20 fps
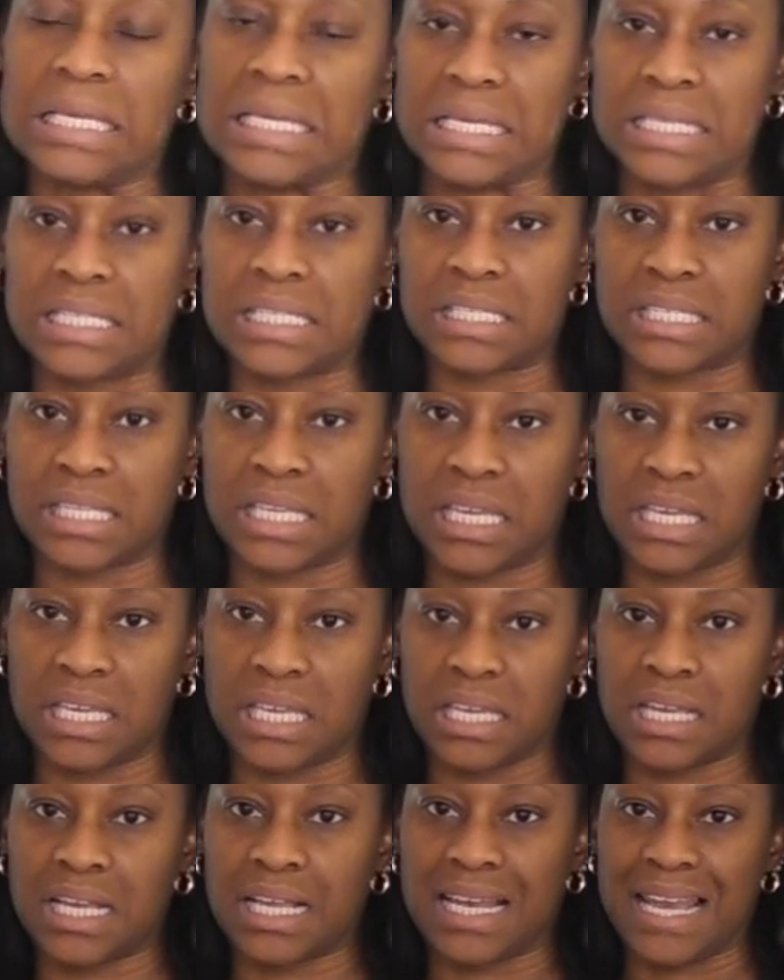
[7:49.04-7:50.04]

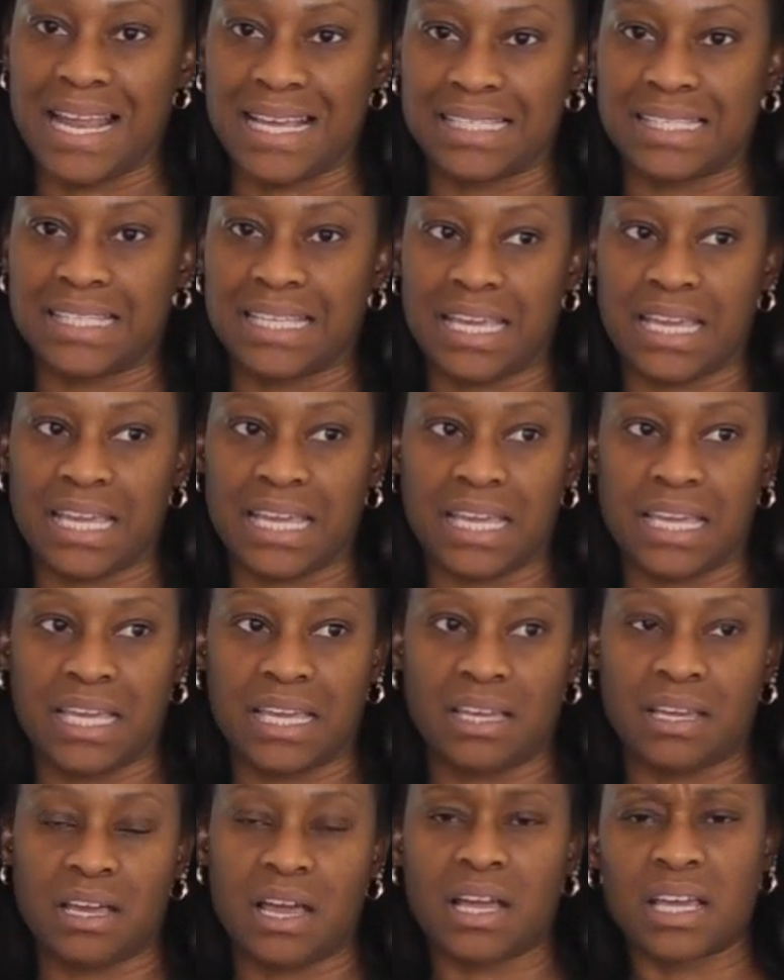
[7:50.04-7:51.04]
easy, classic.
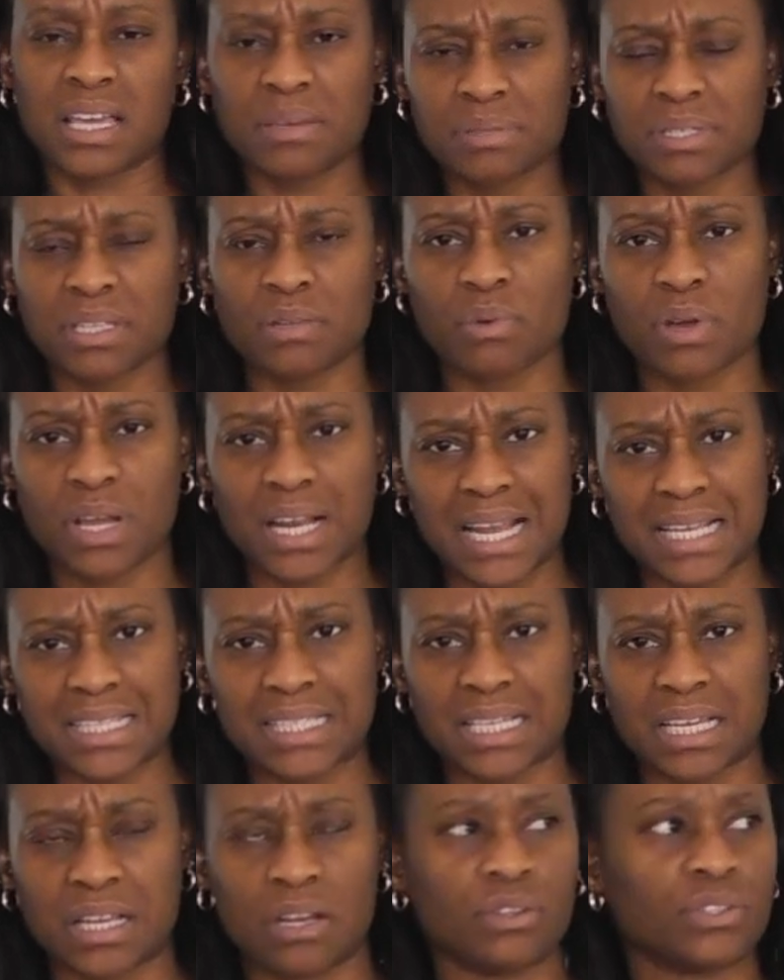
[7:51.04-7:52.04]
I keep saying the word
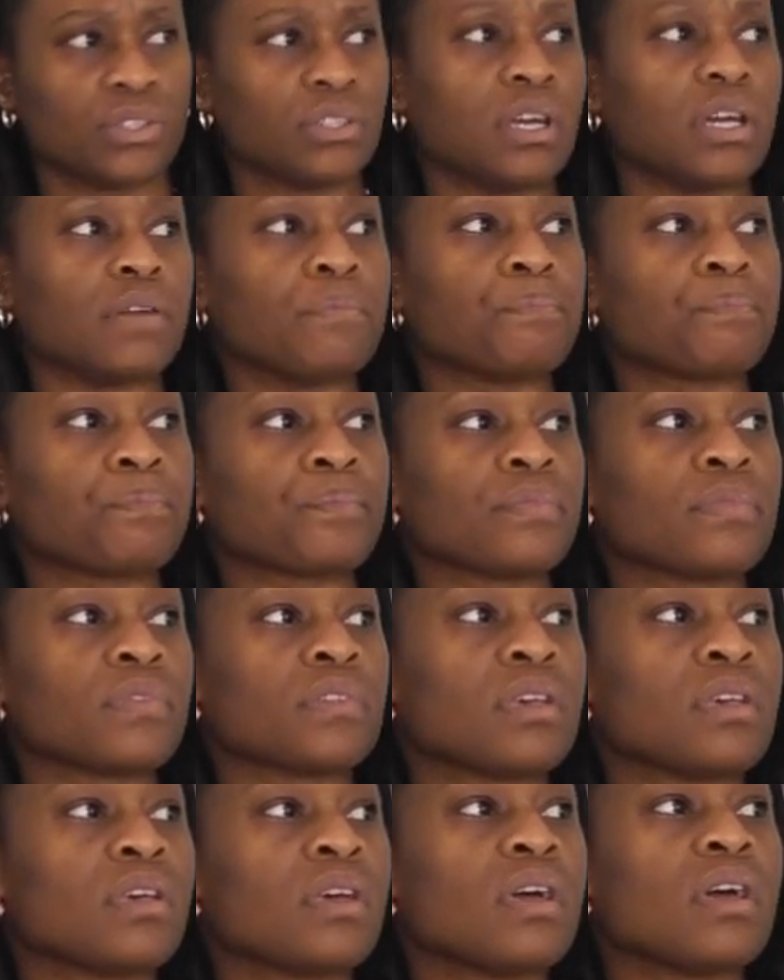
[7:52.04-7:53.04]
classic a lot, don't
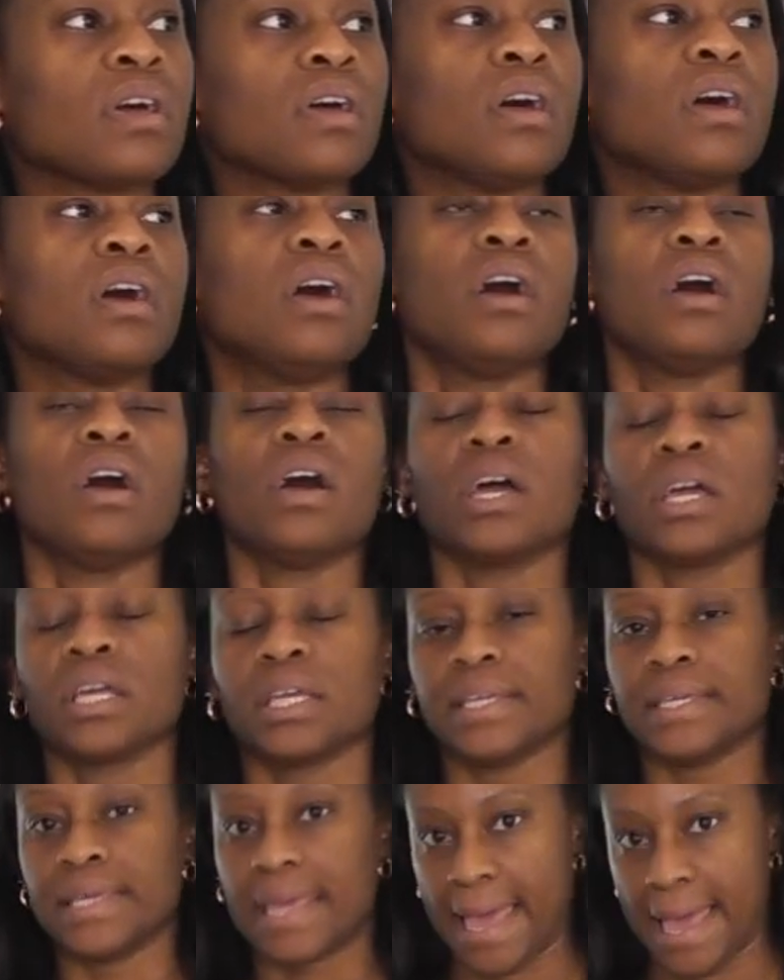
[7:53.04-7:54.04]
I?
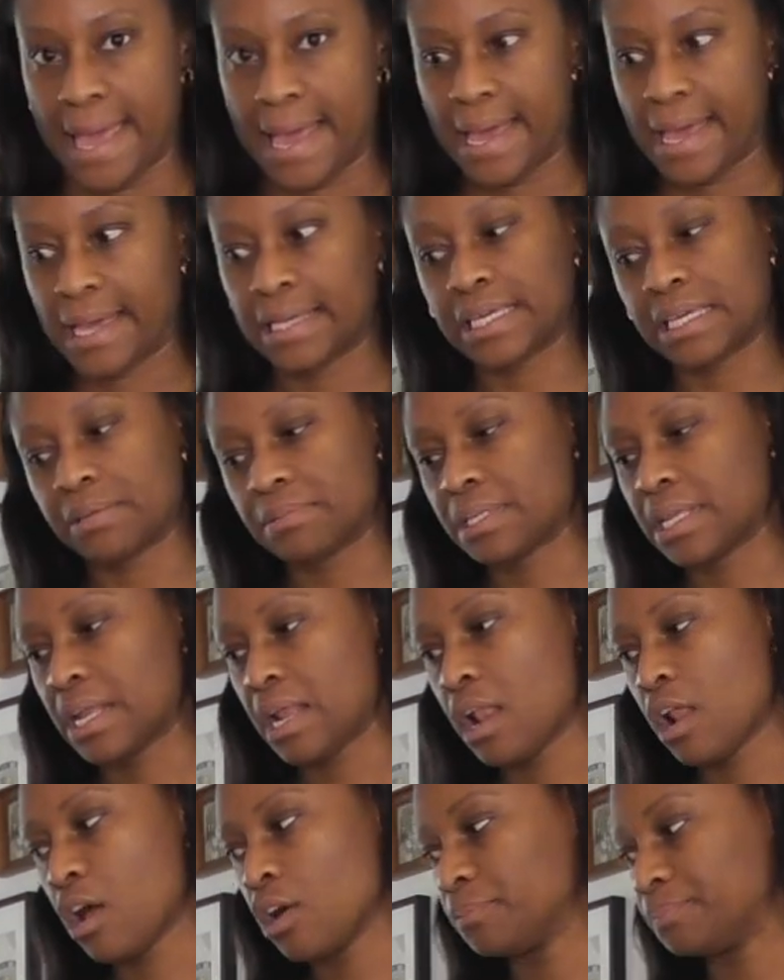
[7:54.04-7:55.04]
Yeah, I keep saying
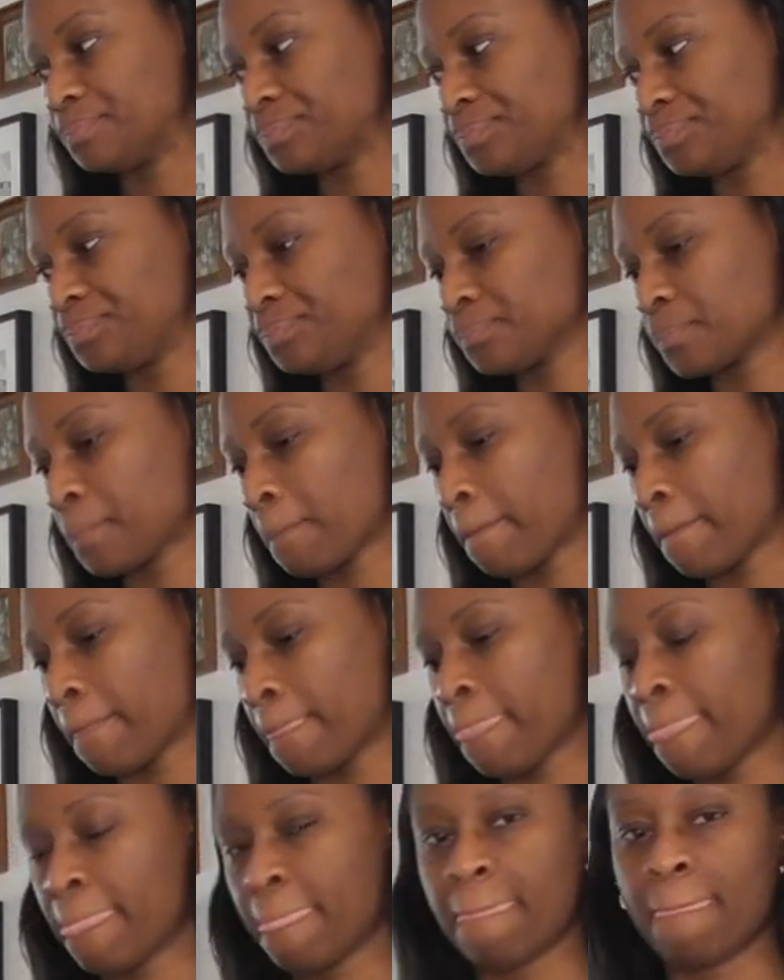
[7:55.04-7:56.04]

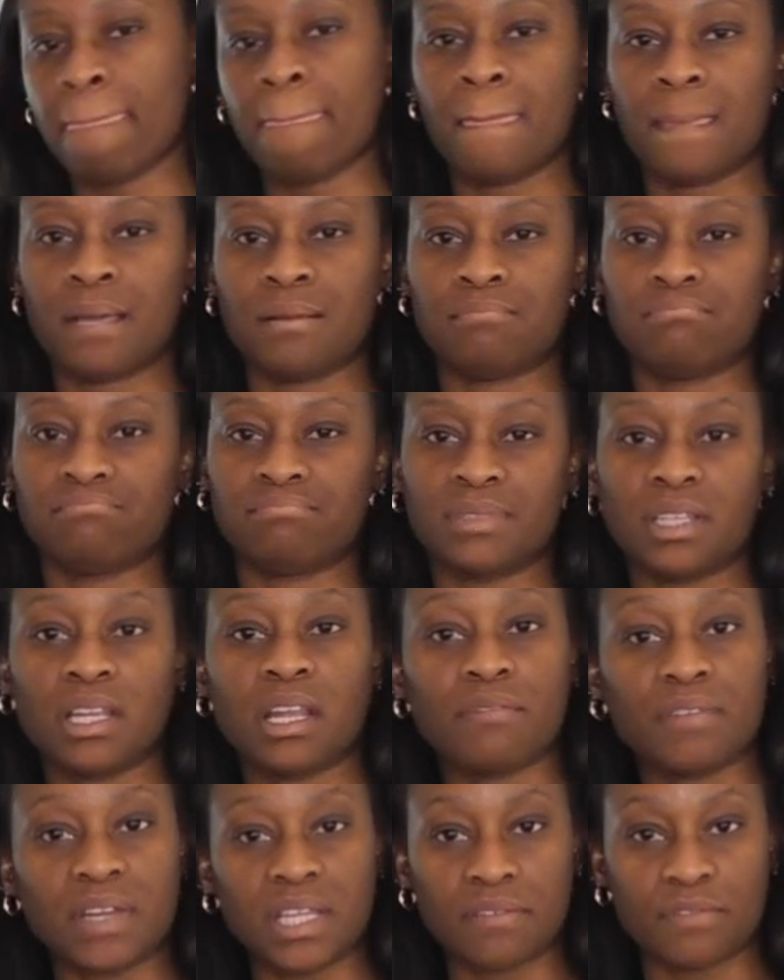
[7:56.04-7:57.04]
a lot.
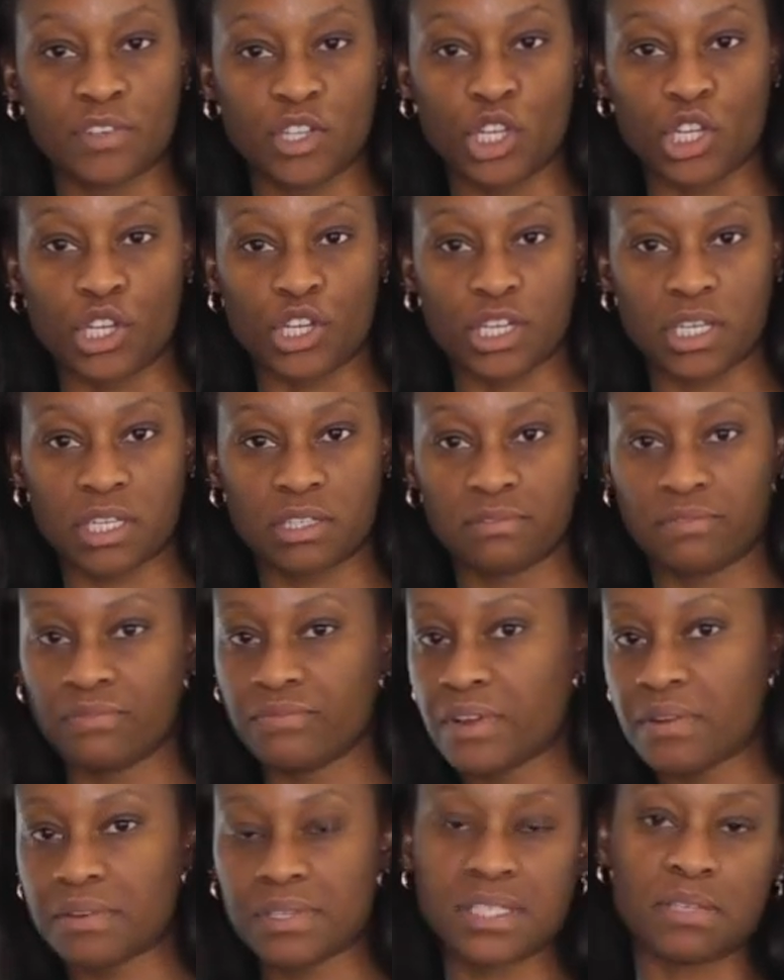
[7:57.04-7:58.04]
Lovely evening look,
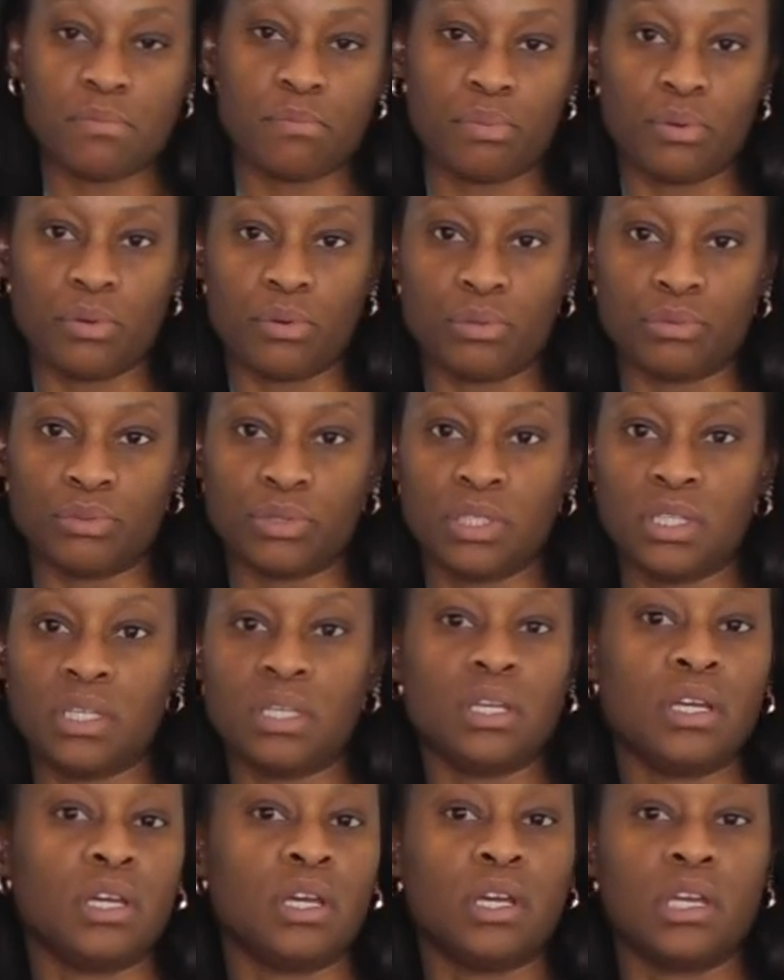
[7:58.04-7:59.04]
very simple.
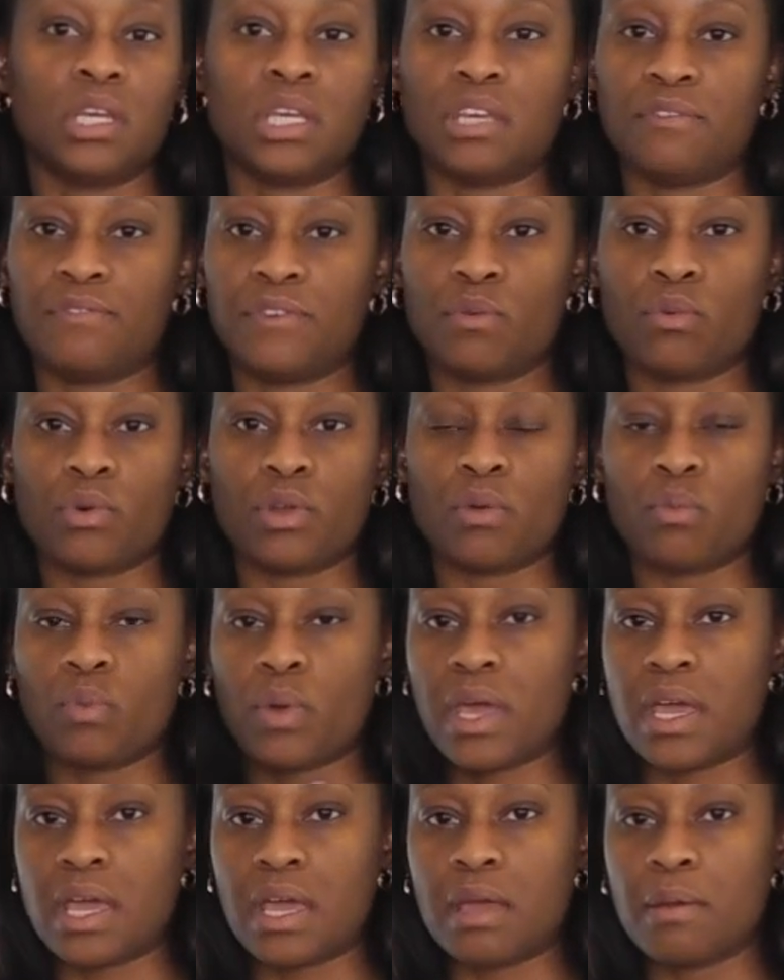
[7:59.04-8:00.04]
If you want to
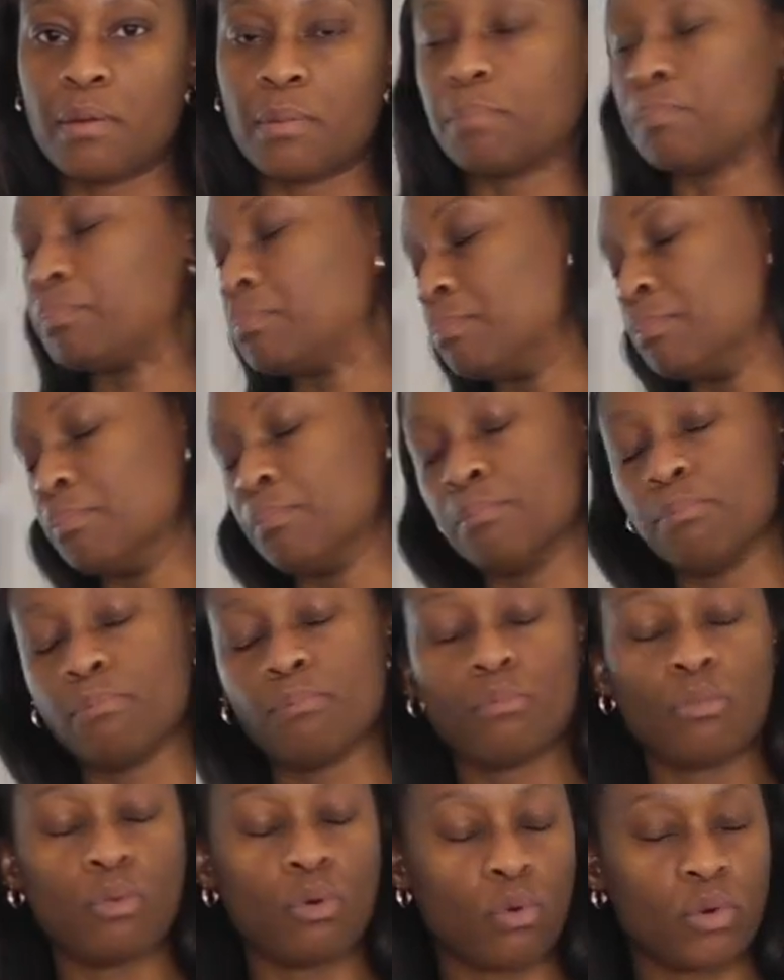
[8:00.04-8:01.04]
wear
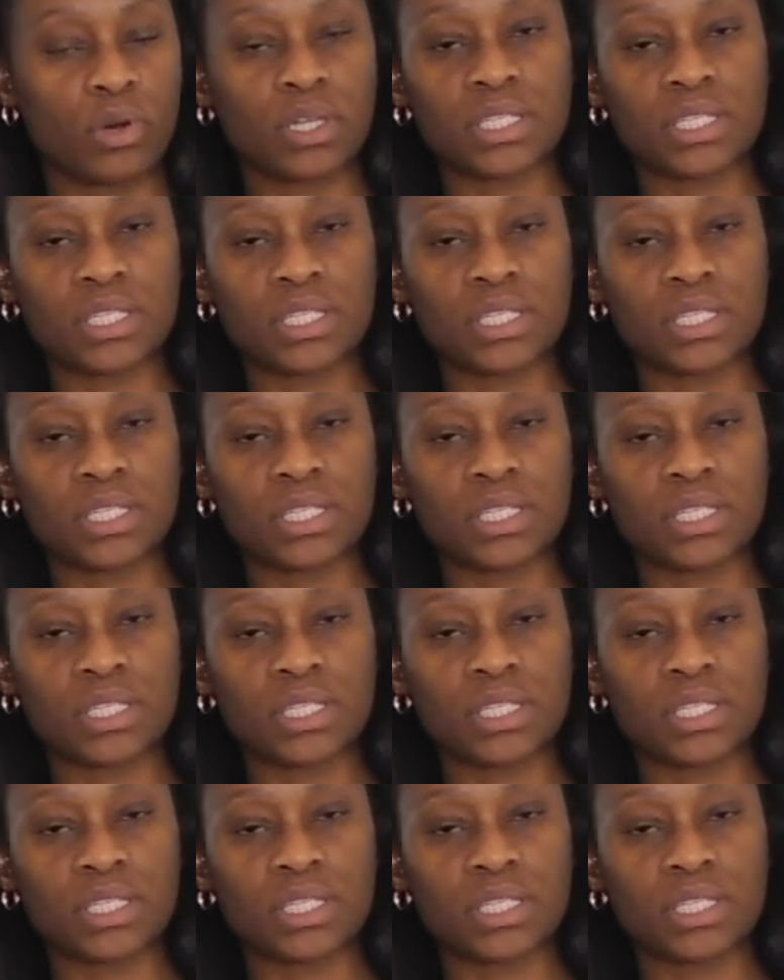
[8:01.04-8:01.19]
more